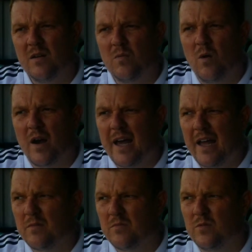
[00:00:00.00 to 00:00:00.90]

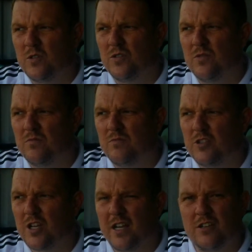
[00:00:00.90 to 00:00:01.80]
why would you
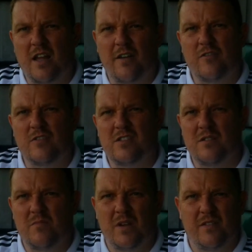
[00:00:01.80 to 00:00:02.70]
change that for a
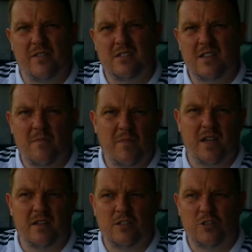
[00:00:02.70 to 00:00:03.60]
sin bin? If it's 10
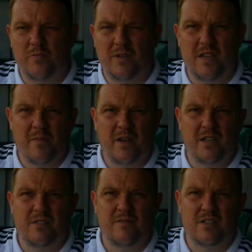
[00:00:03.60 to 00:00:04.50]
minutes, it should be 10
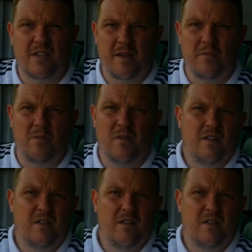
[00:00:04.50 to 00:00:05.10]
minutes of the same